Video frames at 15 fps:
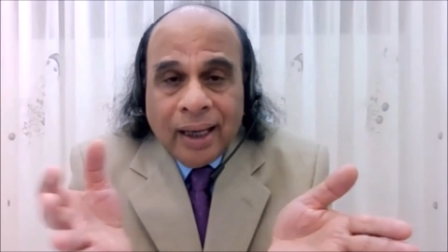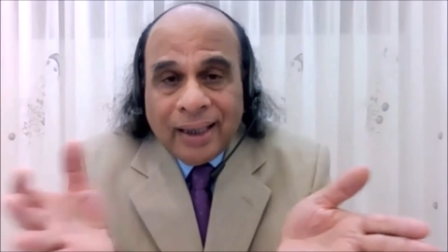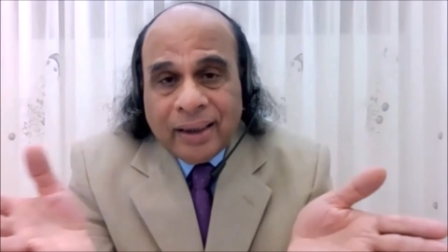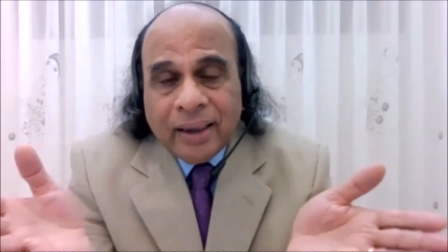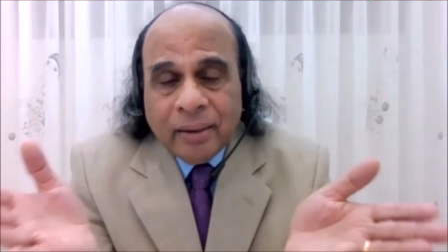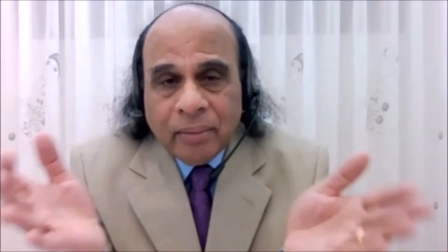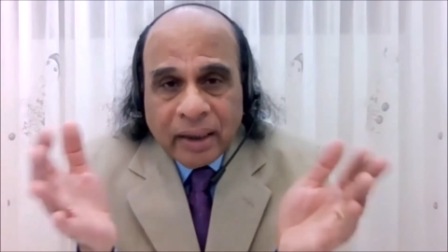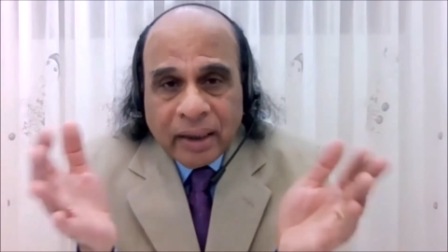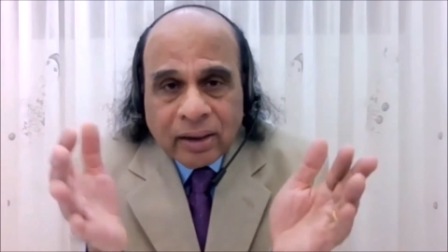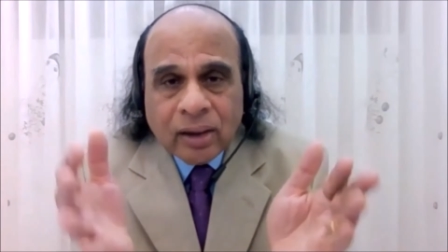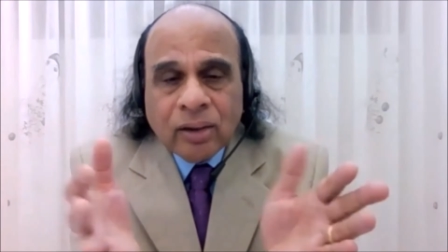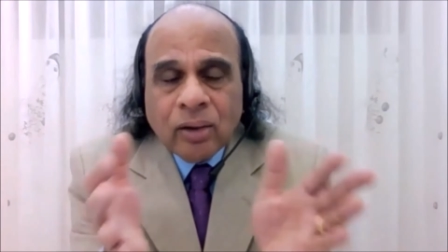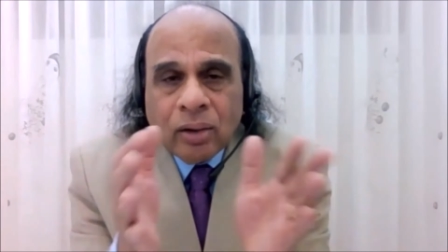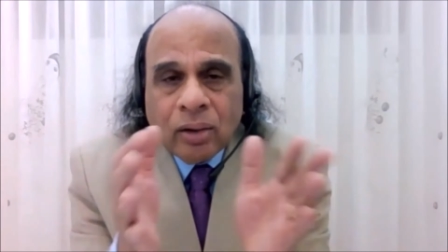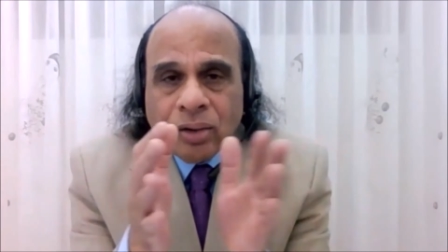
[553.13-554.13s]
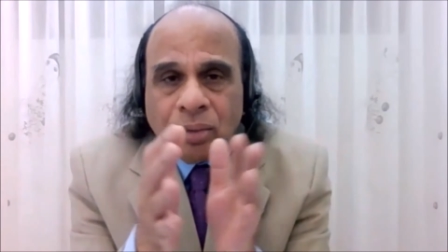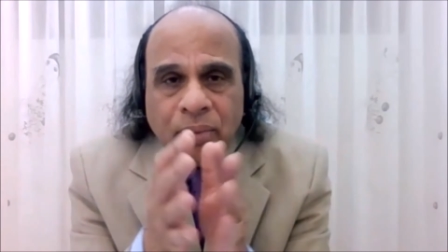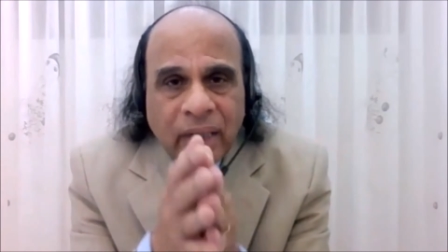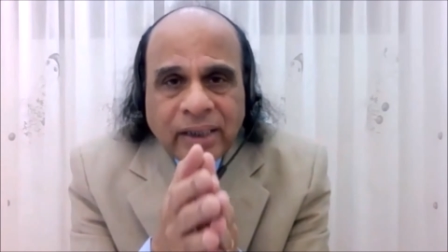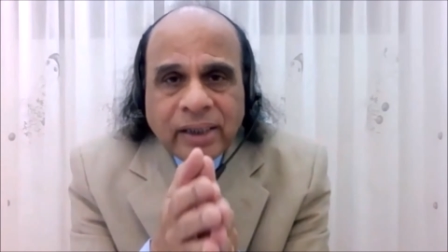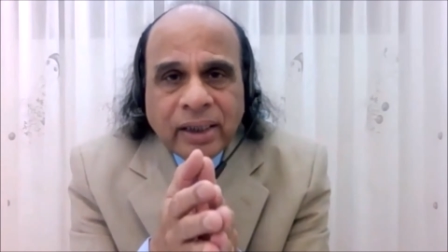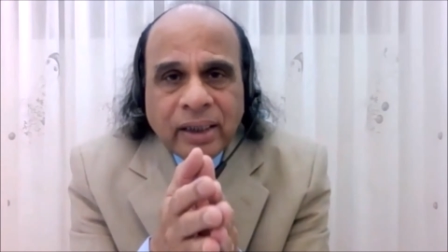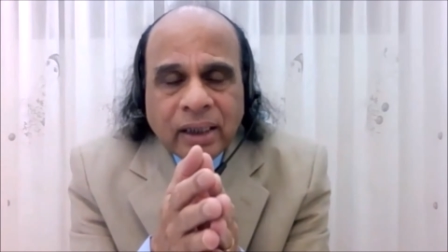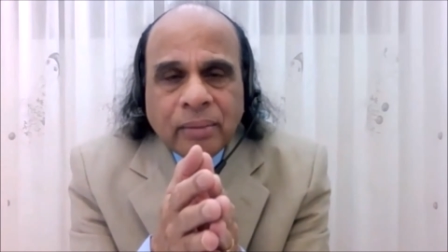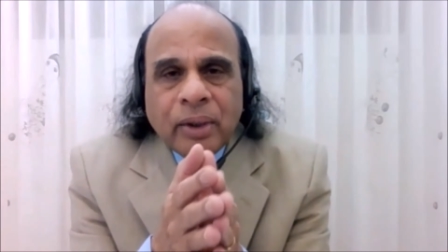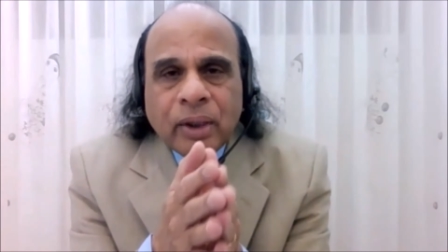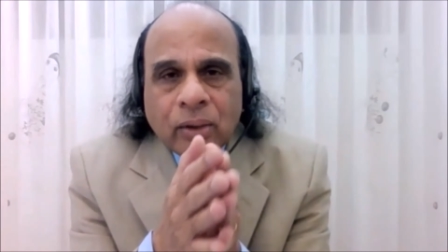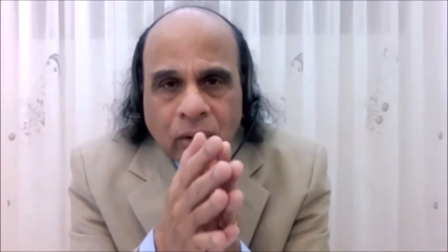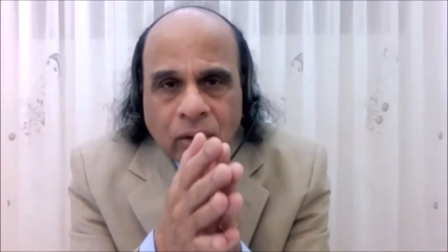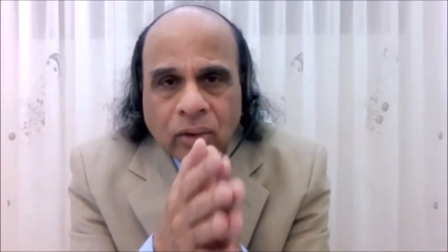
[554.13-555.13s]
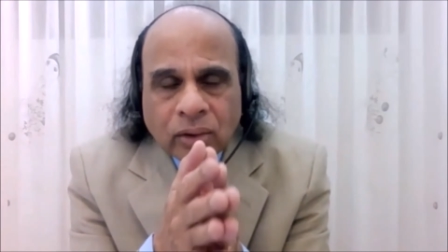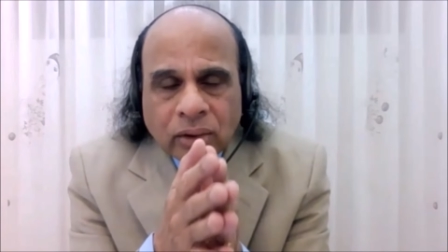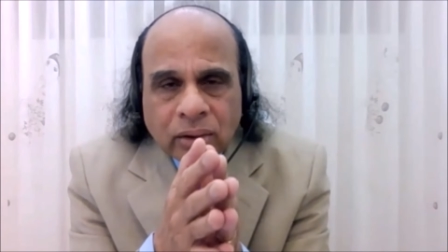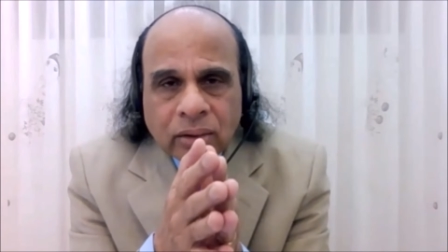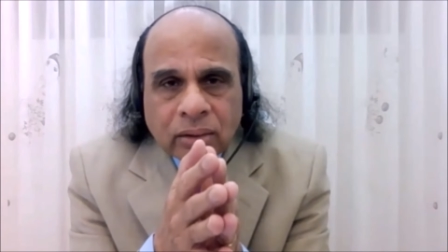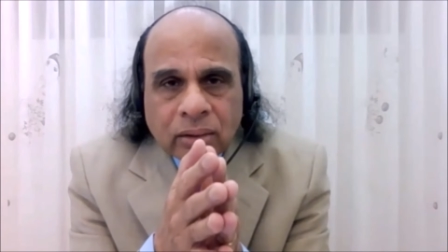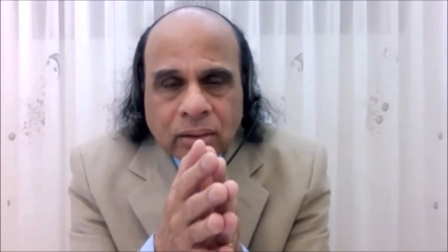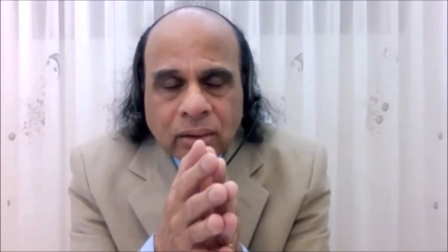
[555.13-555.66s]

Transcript: I think better not to mention it because